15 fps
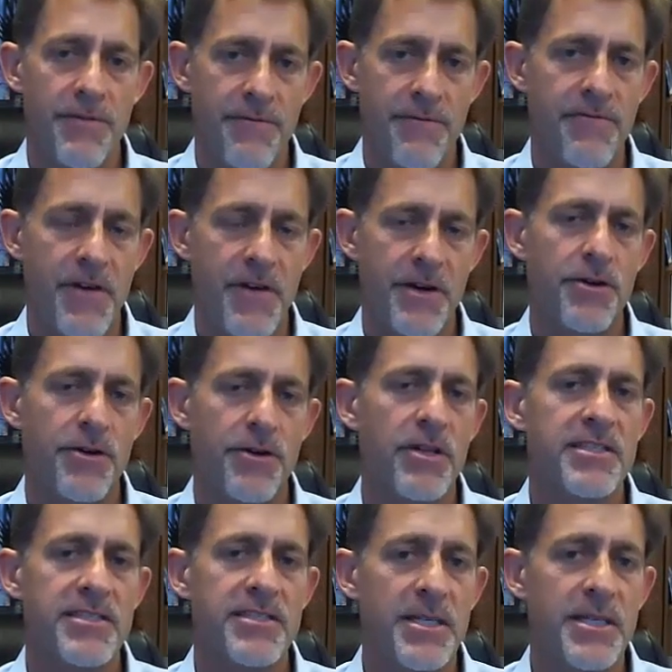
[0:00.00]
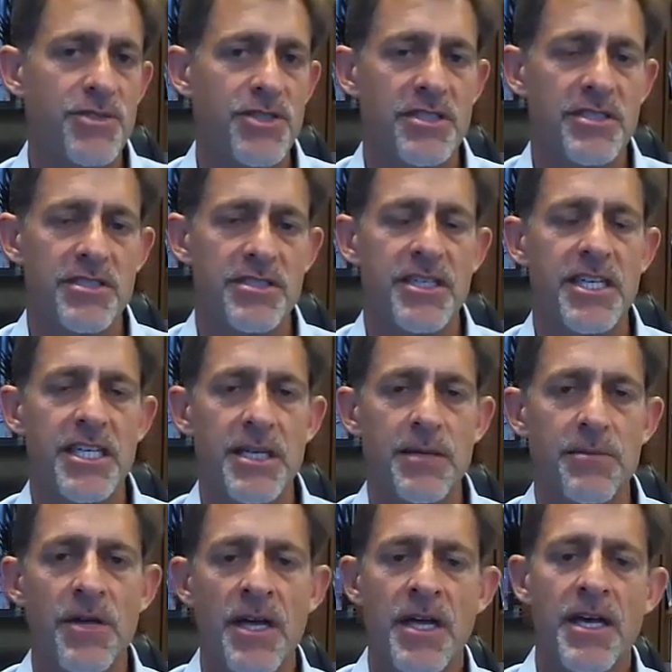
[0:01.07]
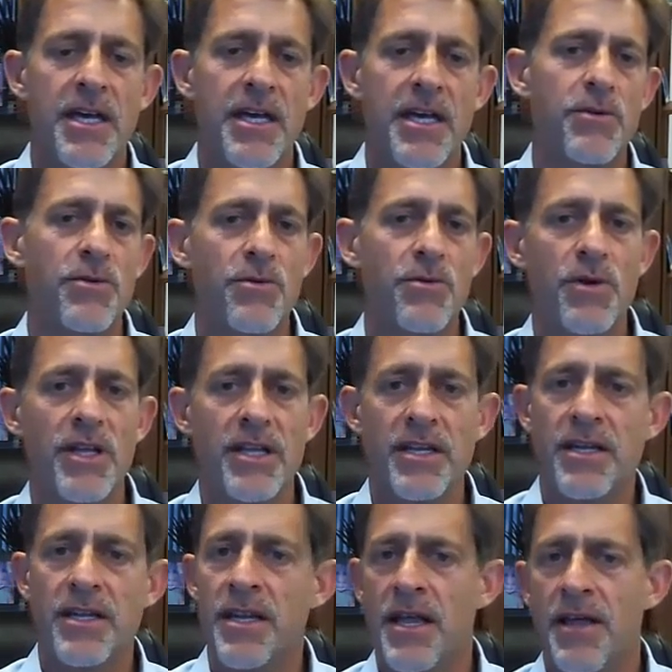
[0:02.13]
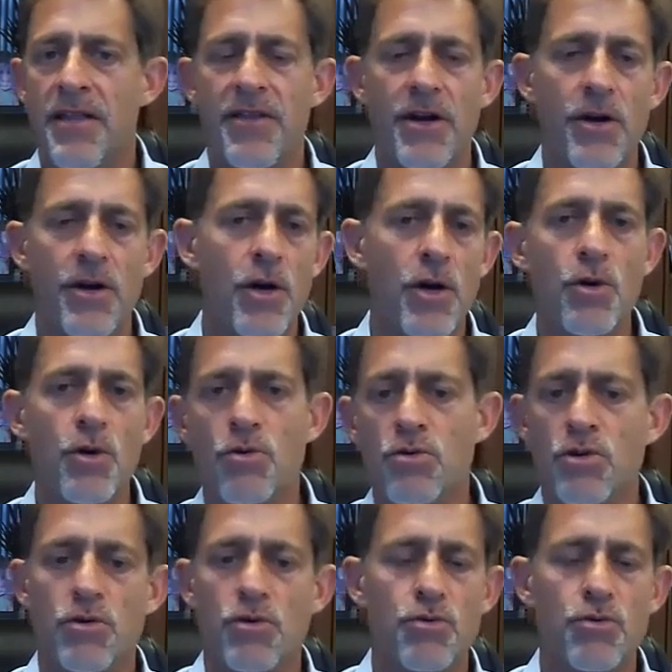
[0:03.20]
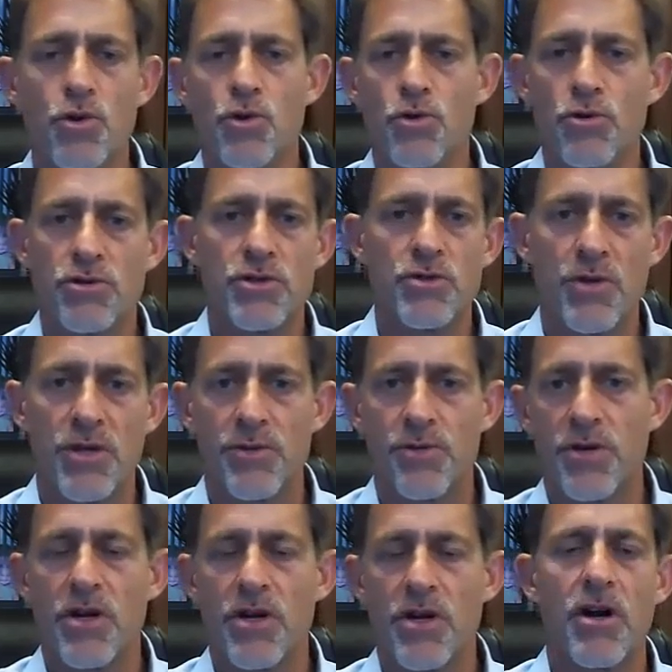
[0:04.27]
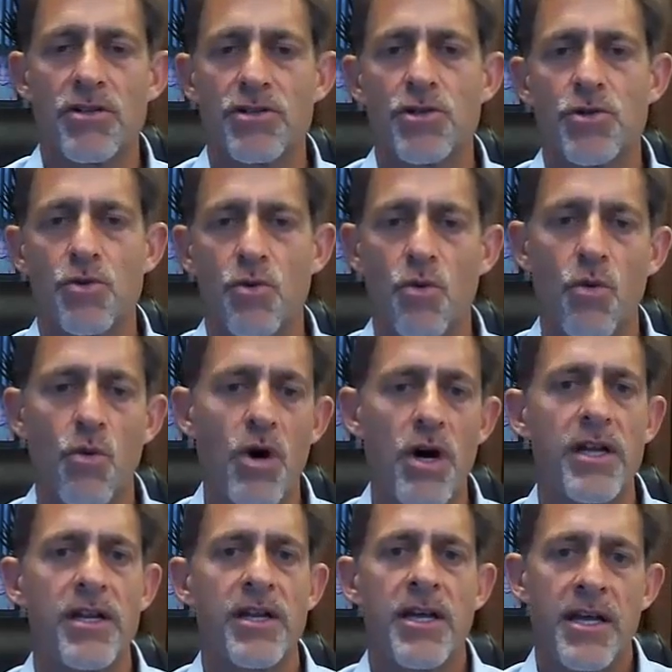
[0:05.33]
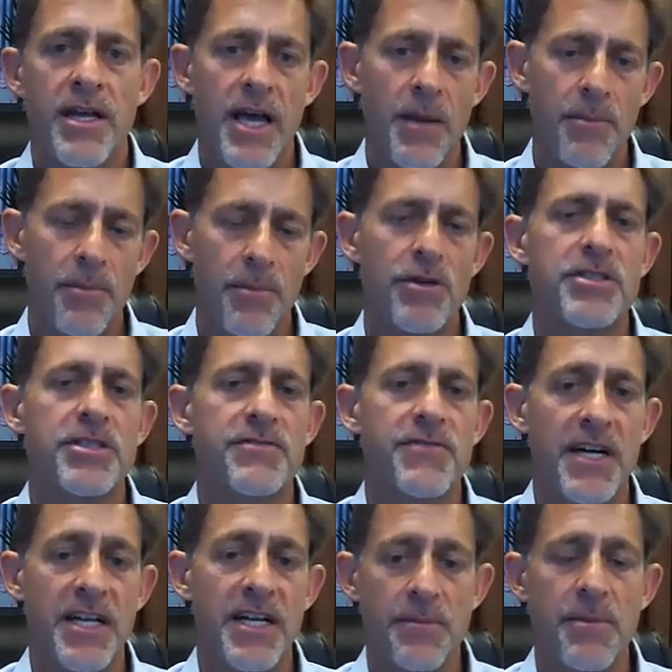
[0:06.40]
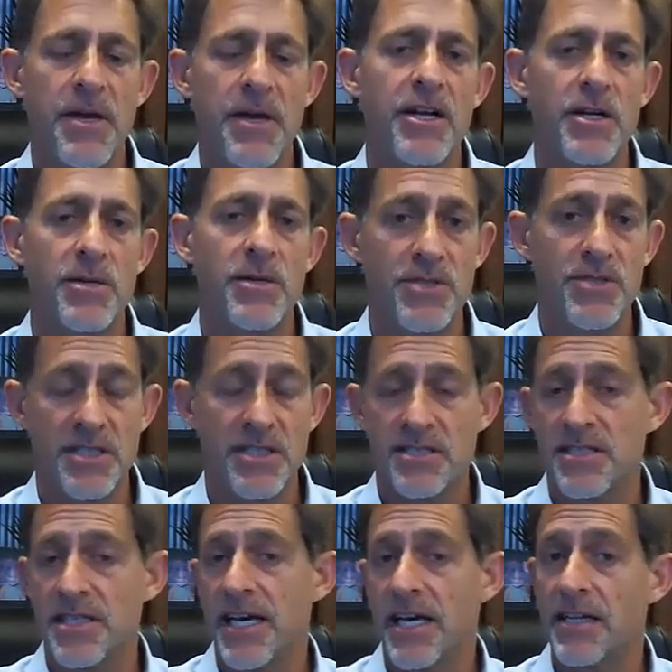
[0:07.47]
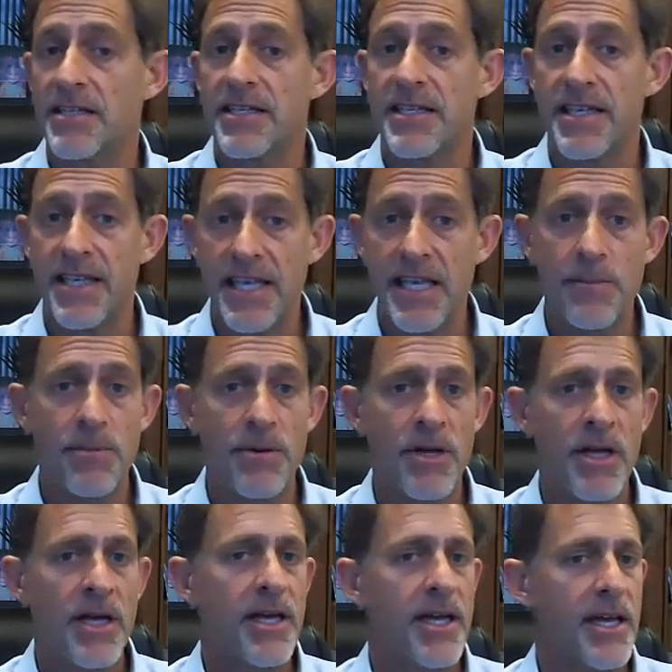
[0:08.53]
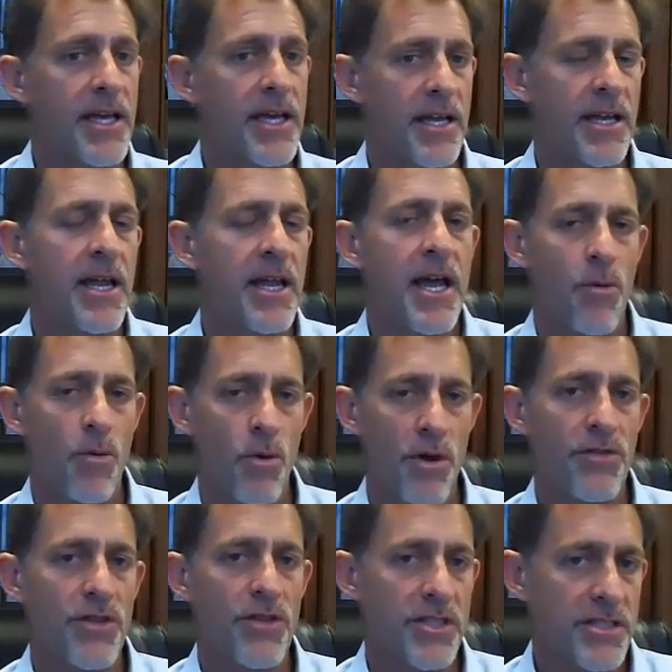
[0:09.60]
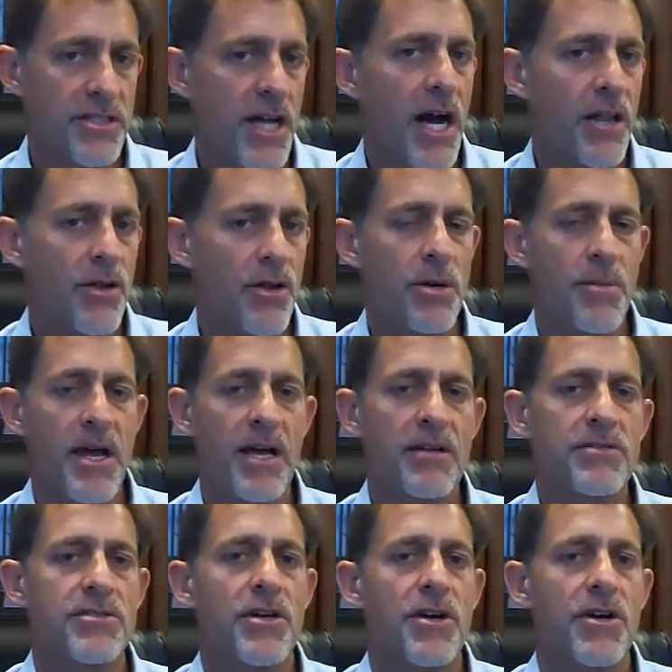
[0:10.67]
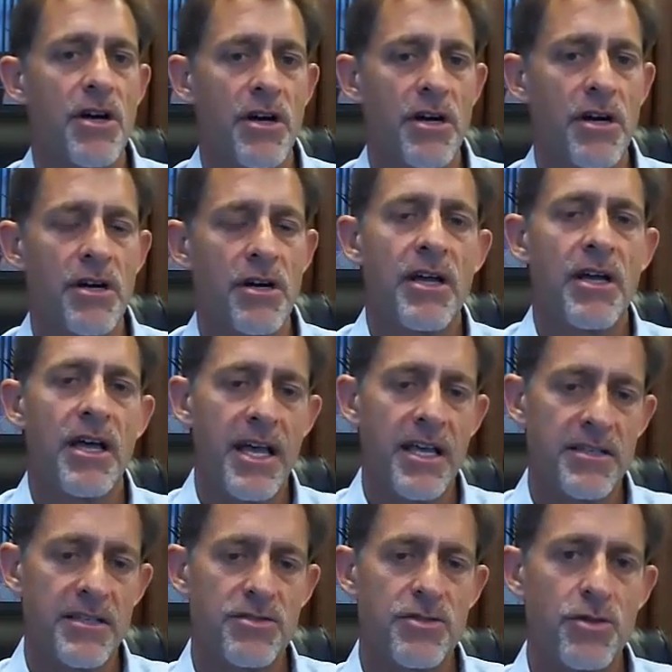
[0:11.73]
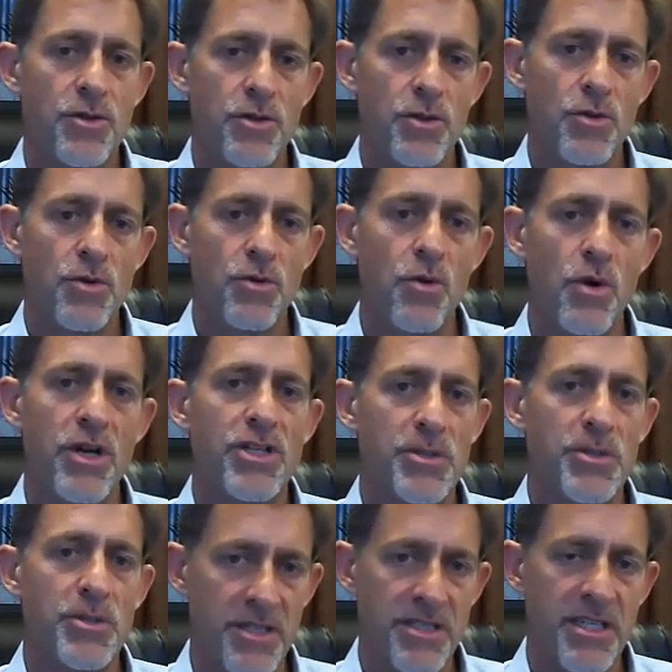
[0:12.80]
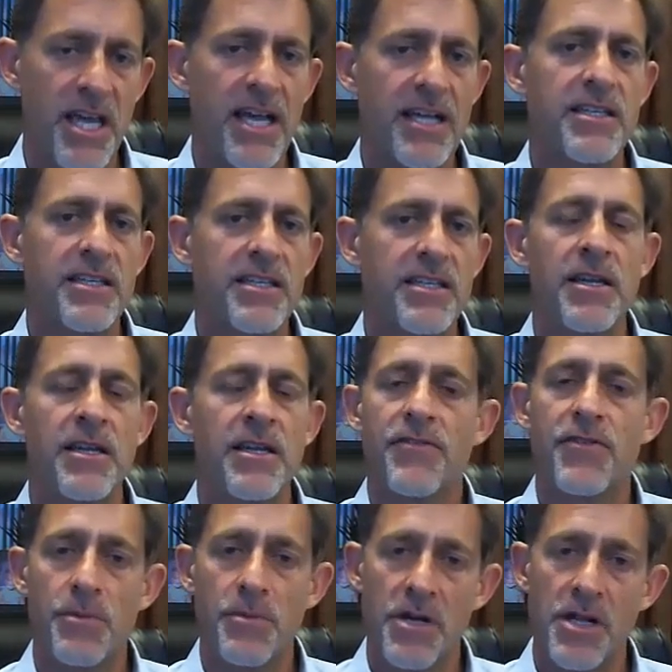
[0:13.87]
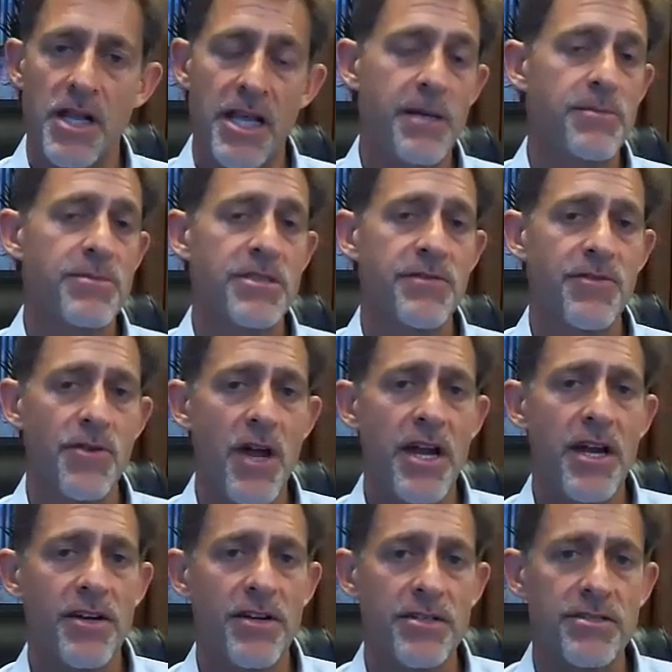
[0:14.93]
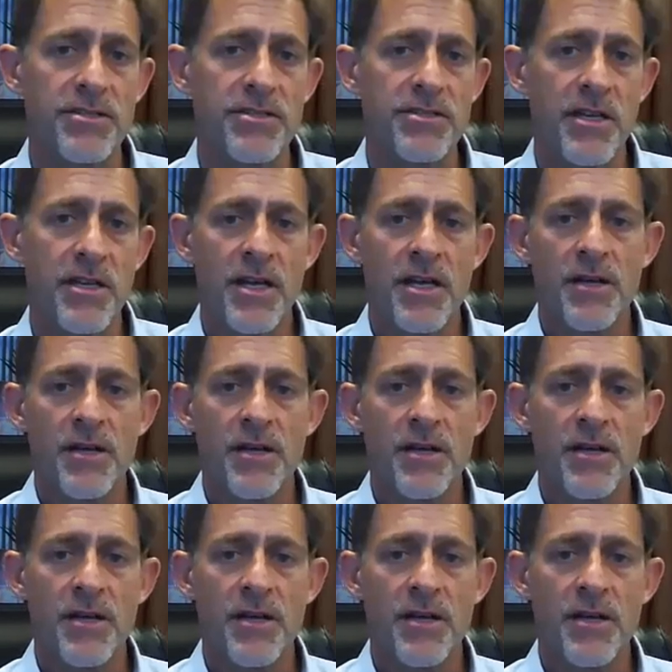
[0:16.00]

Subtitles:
the federal exemption scheme and written their own rules with regard to what a person filing bankruptcy is entitled to keep and what the dollar amounts are as to what is protected from claims of creditors,